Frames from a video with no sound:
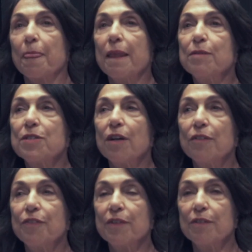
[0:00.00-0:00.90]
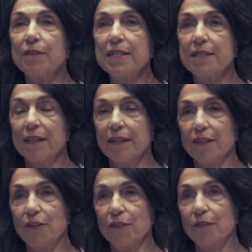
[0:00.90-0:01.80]
It was all for a reason.
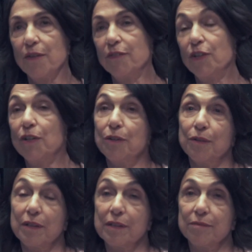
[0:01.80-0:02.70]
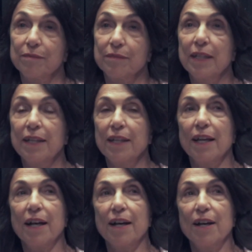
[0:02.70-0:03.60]
You have a goal.
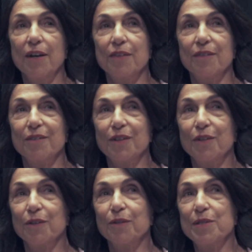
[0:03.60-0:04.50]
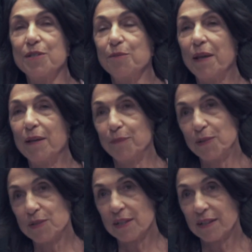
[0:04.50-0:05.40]
The goal was to make
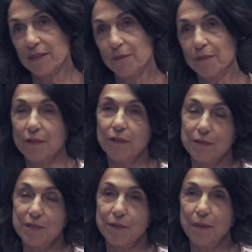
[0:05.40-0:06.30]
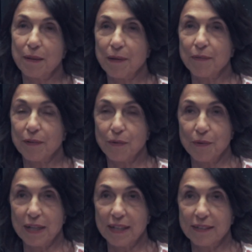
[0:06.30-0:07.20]
music. The goal was to make my
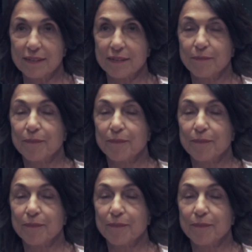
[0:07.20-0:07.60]
recordings.